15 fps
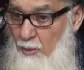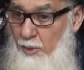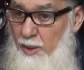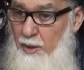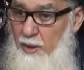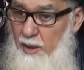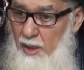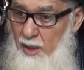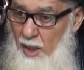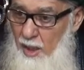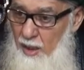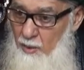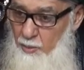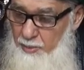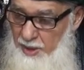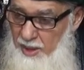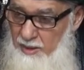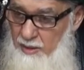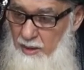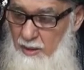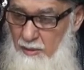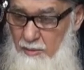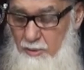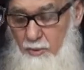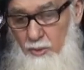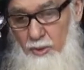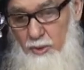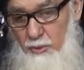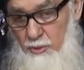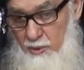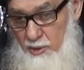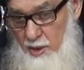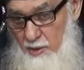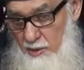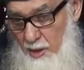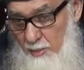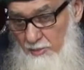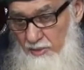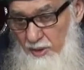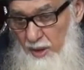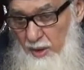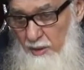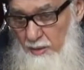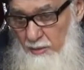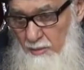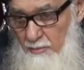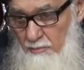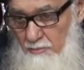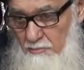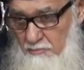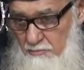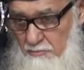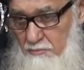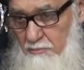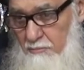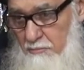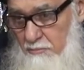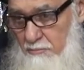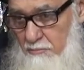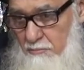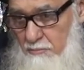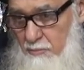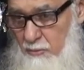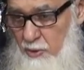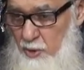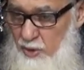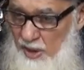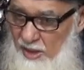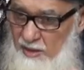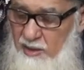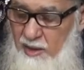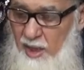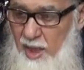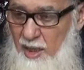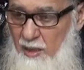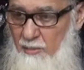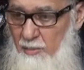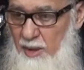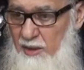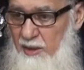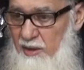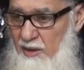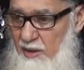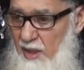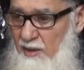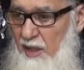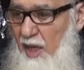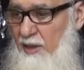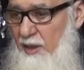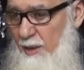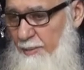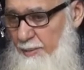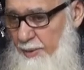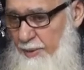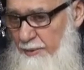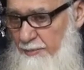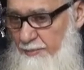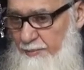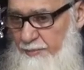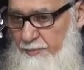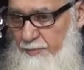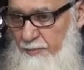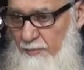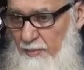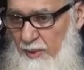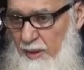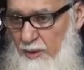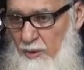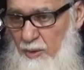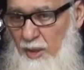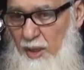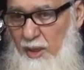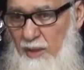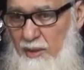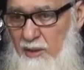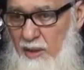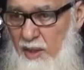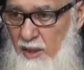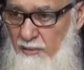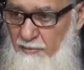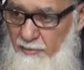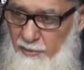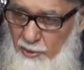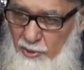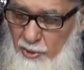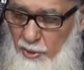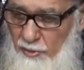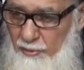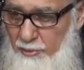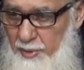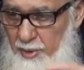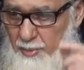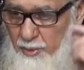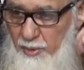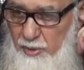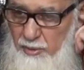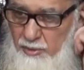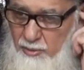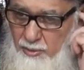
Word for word: When they are present, you want to say something, you can say, but it's not adab. You cannot say in front of people.